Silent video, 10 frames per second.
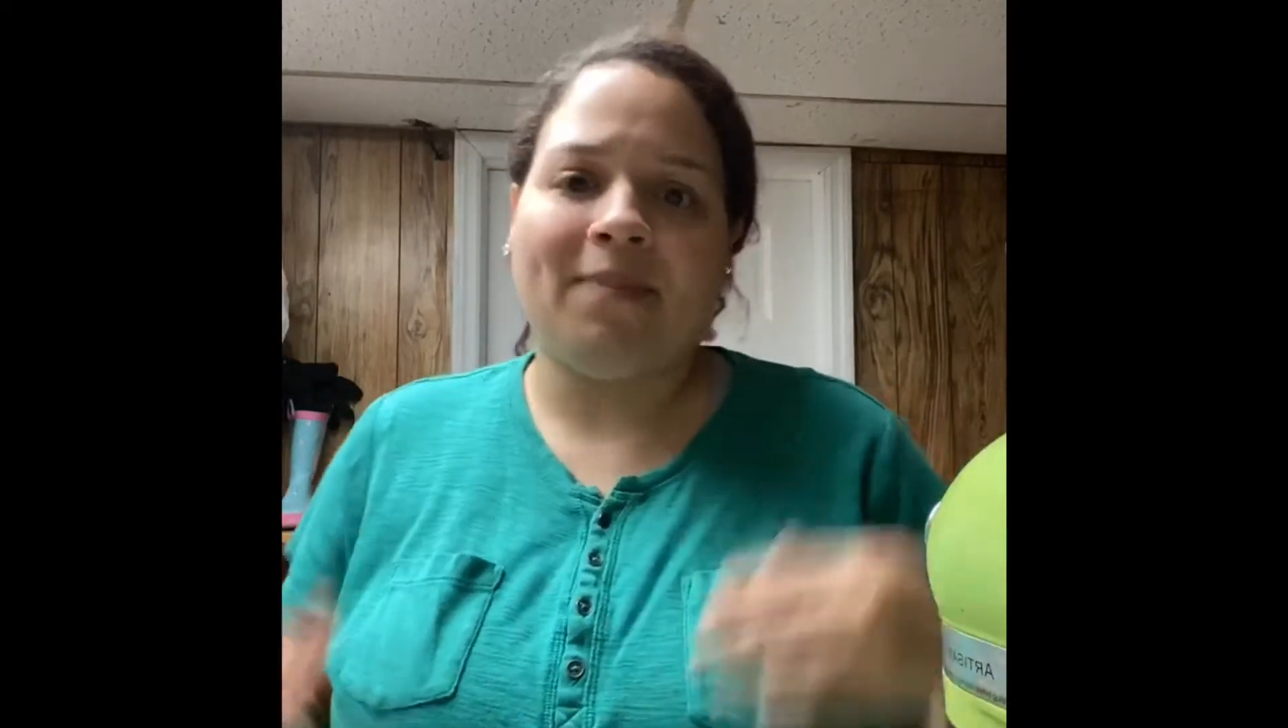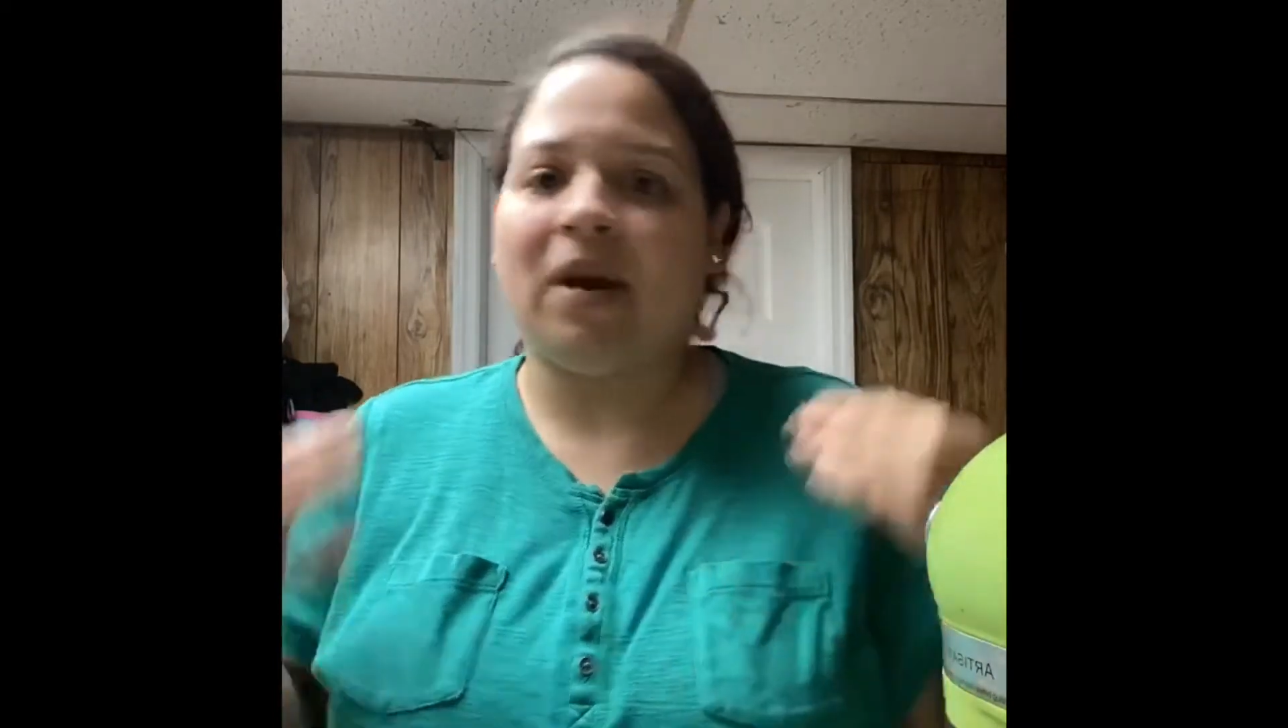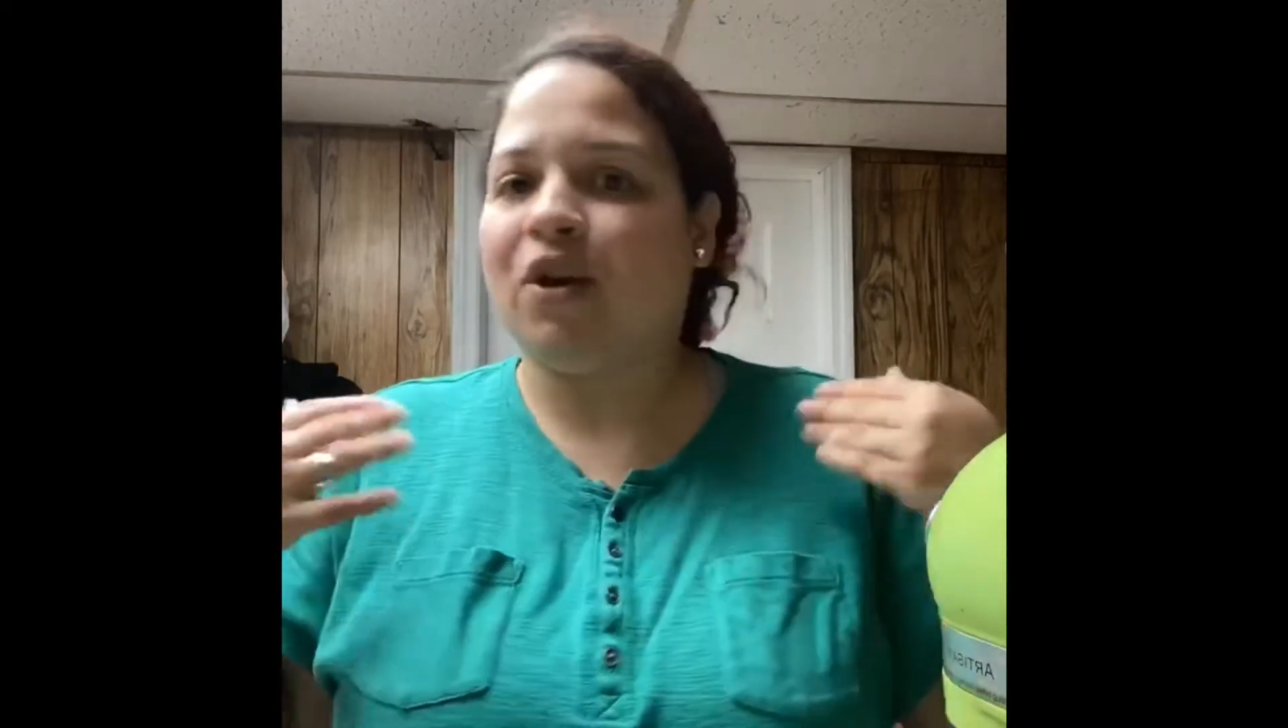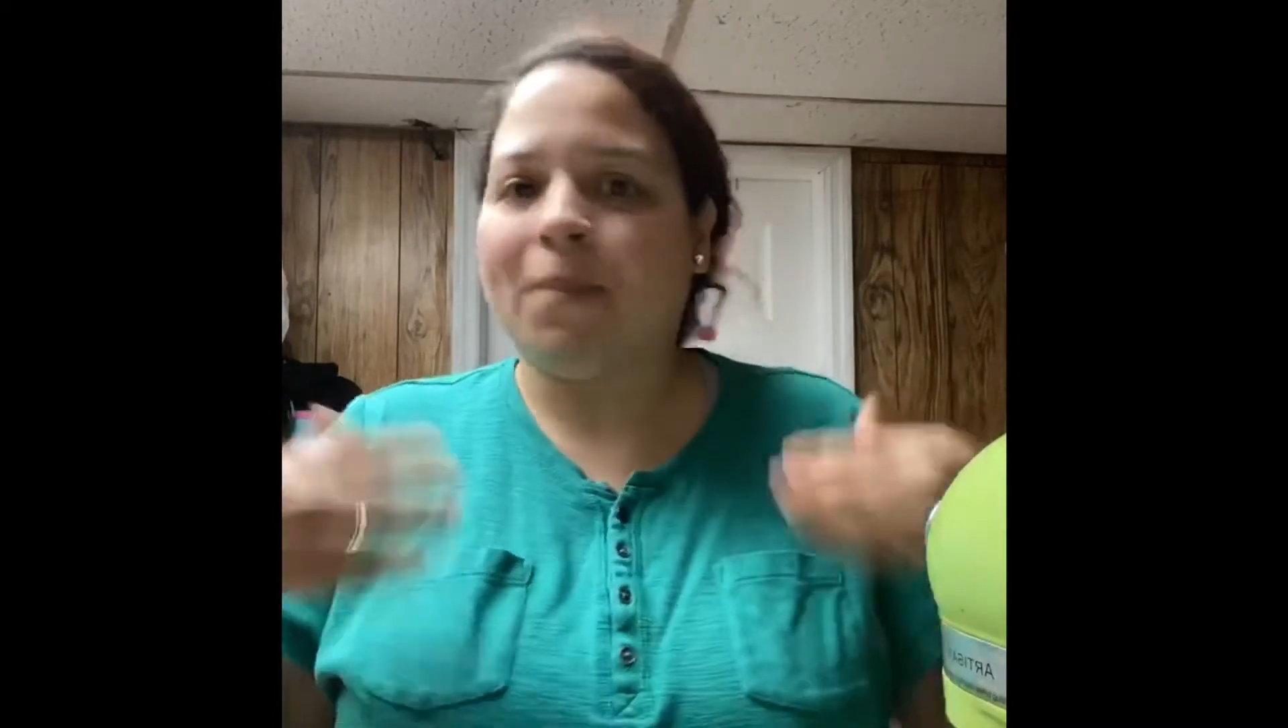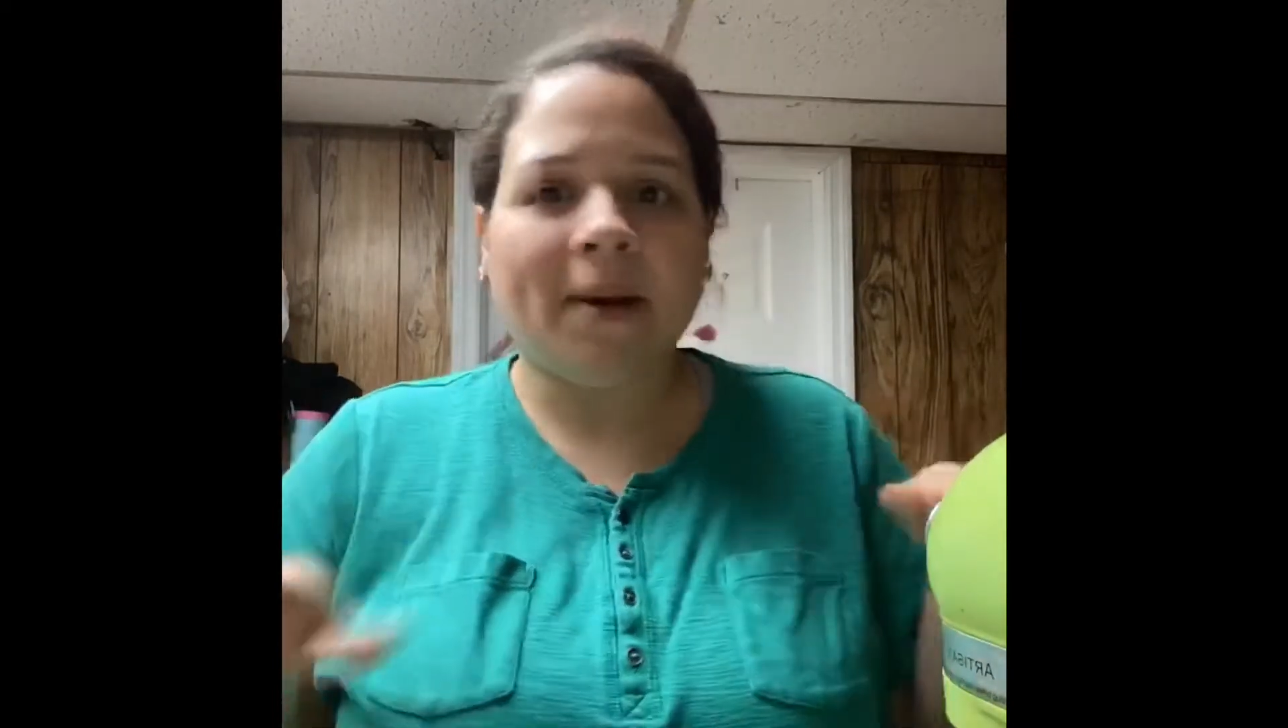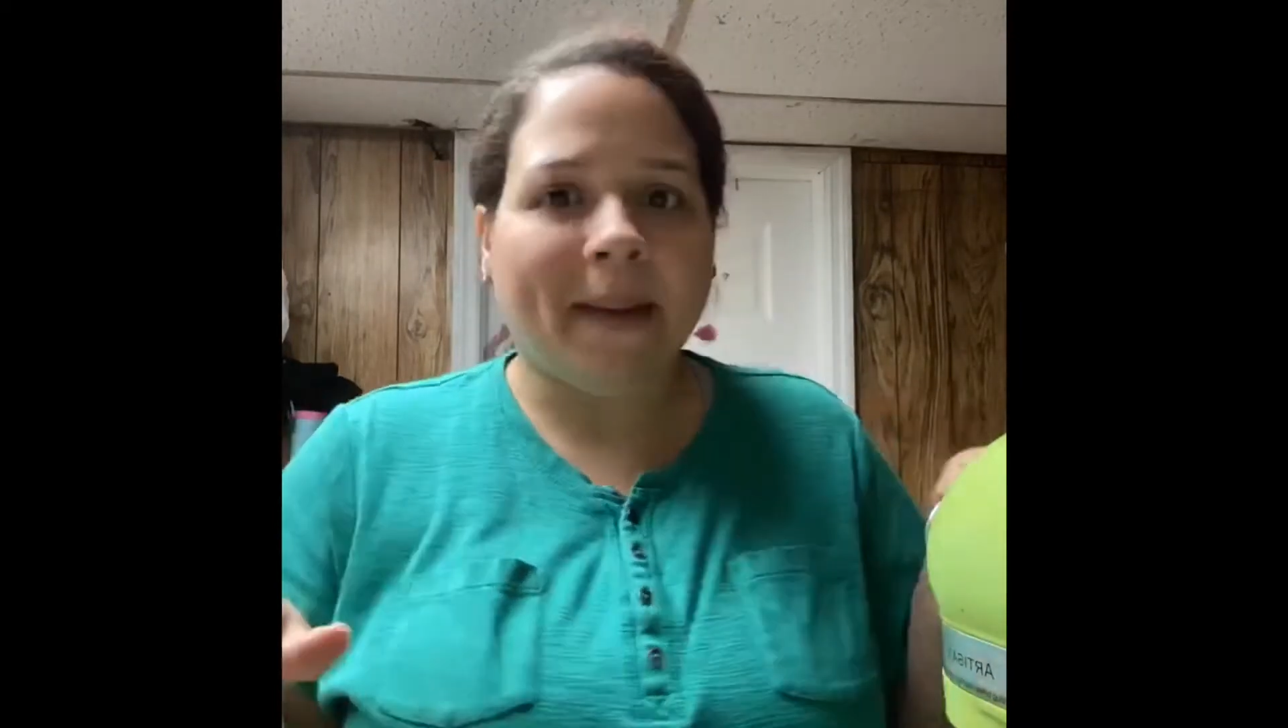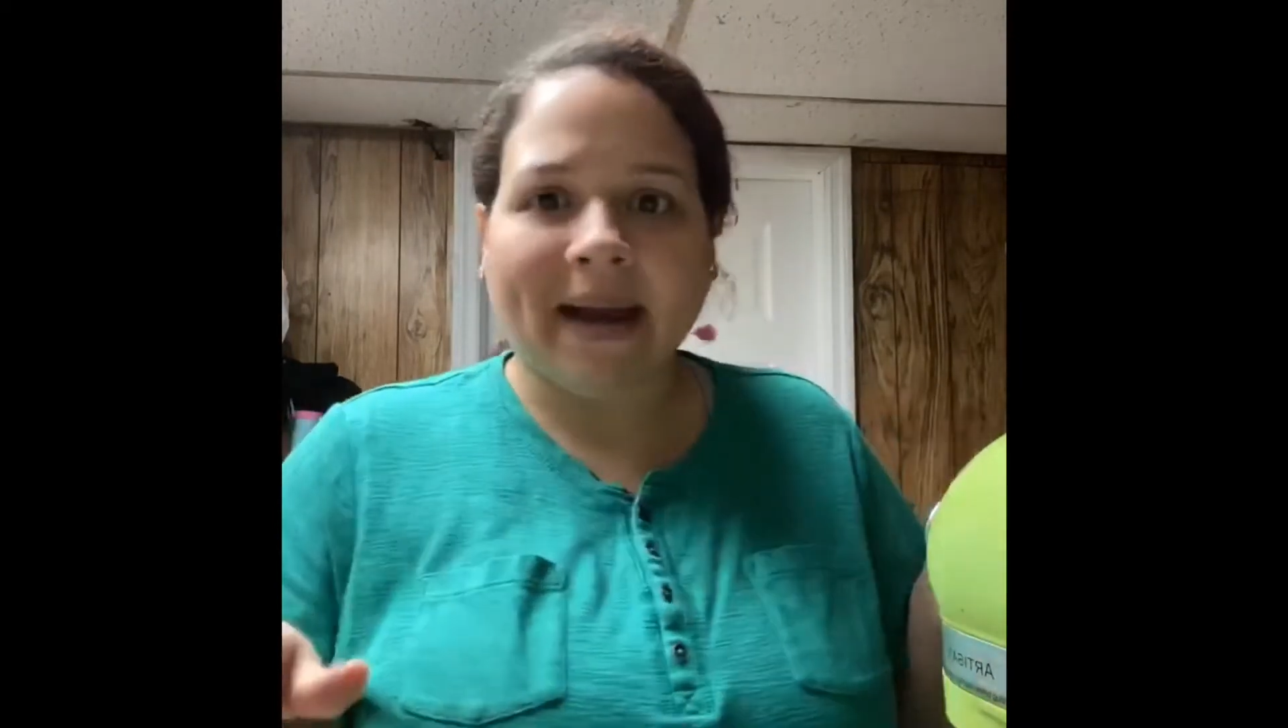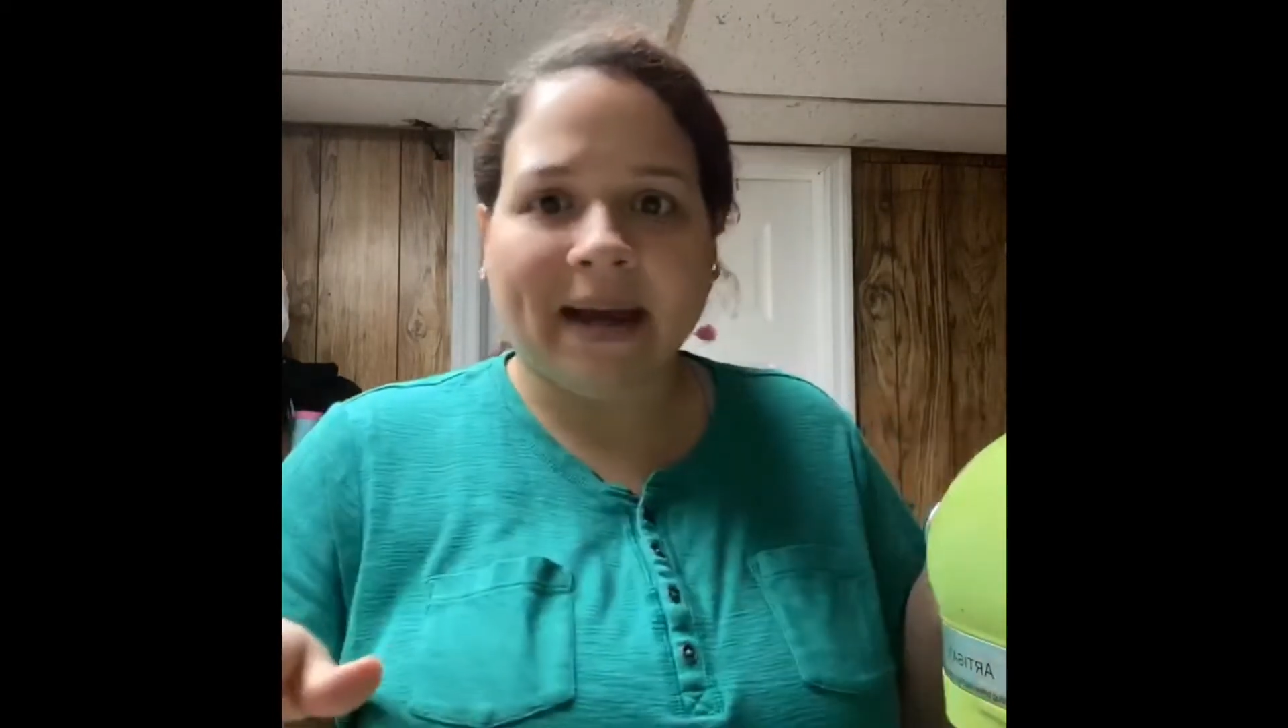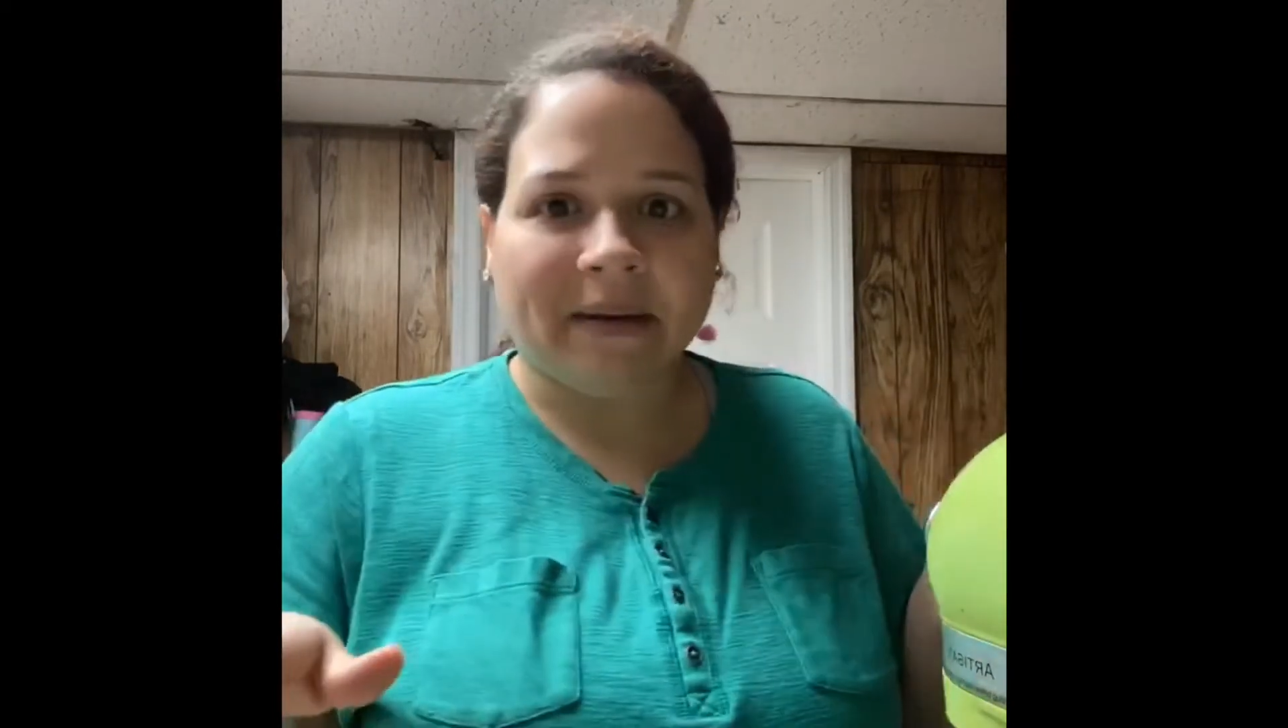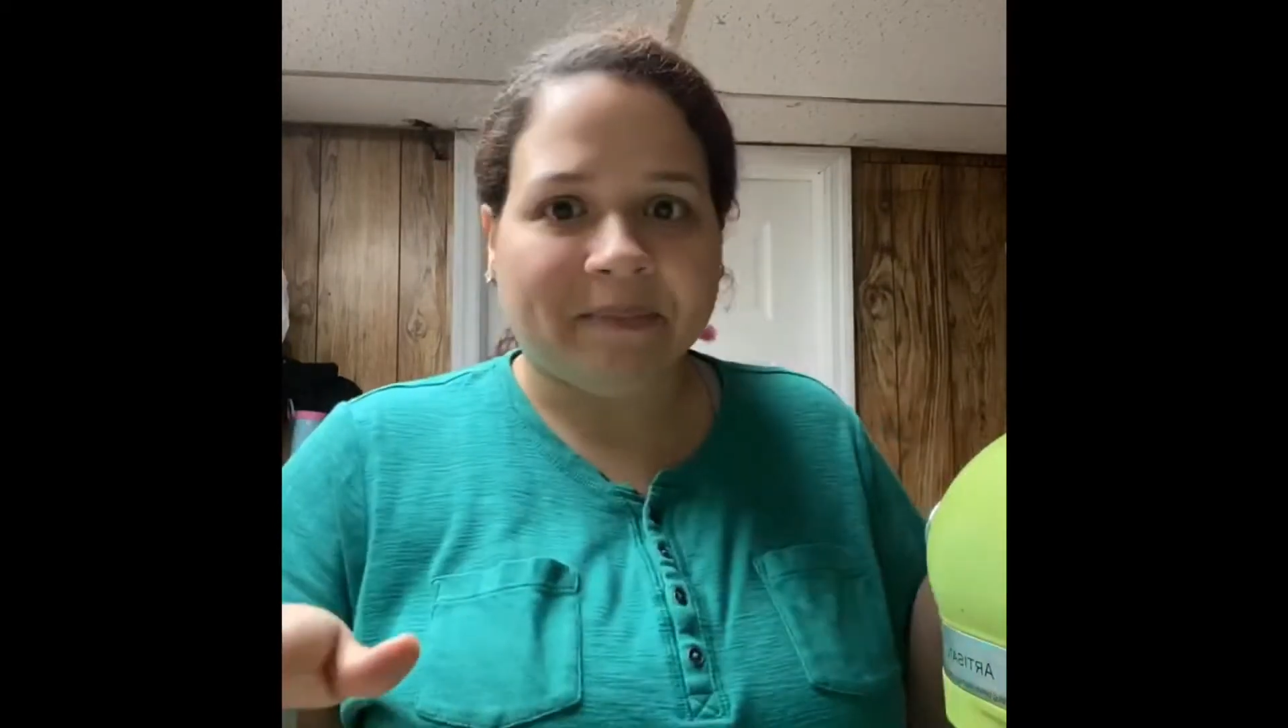then you put it
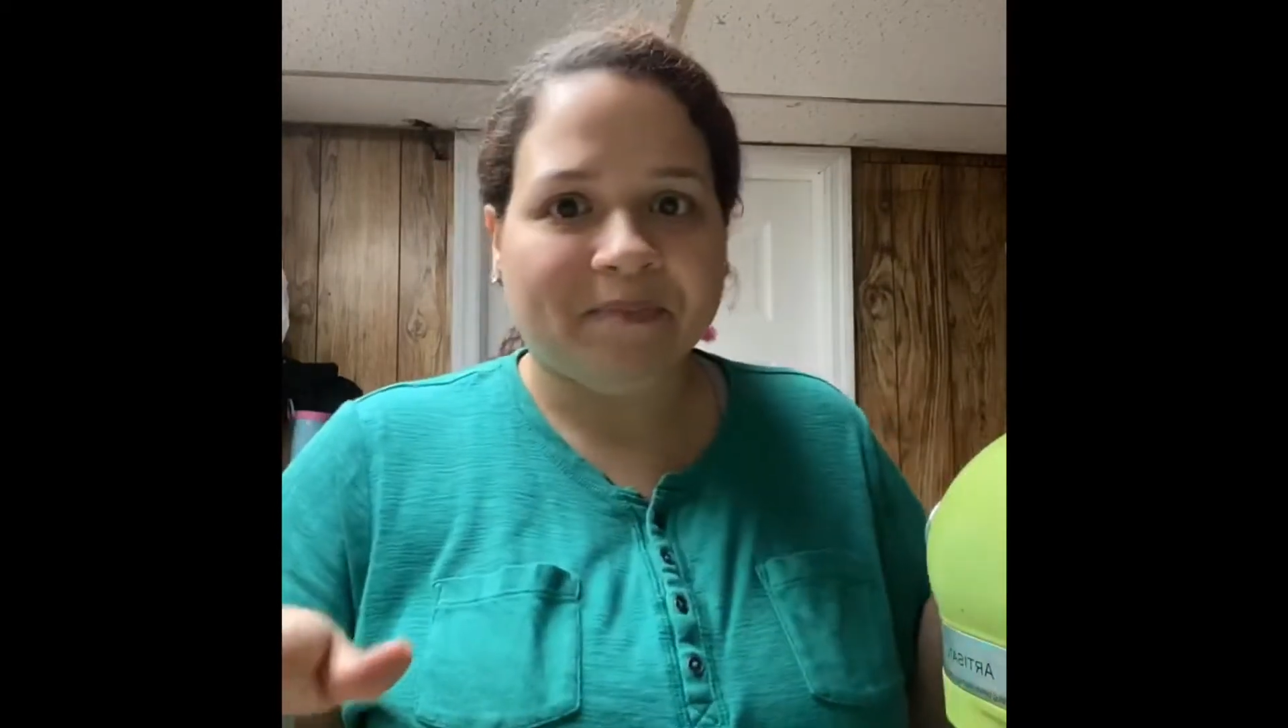back in.